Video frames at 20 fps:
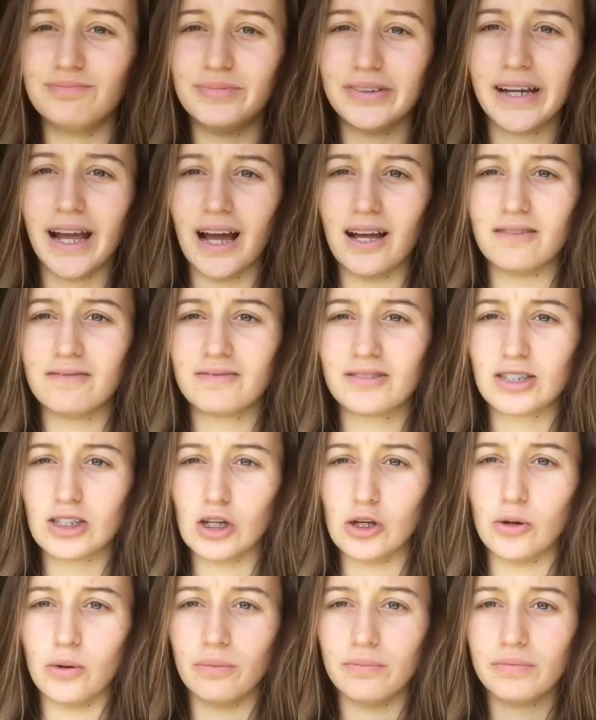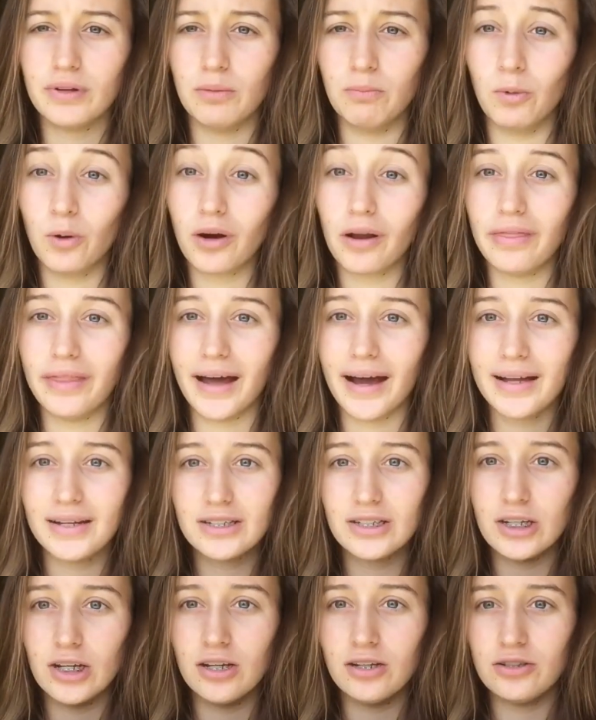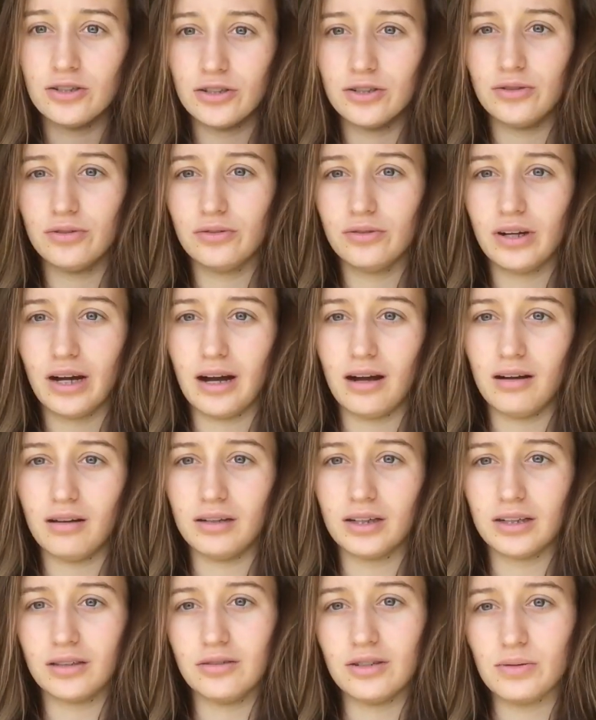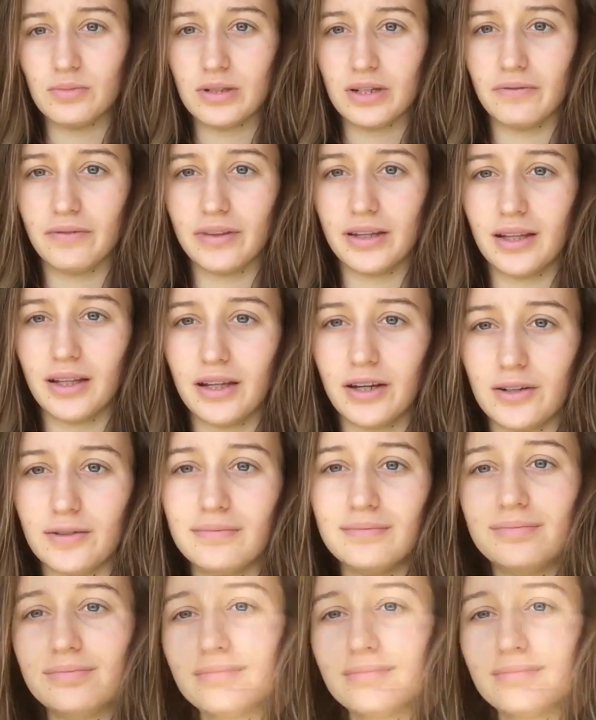But yeah, so more on that too. I'll include some stuff on that later.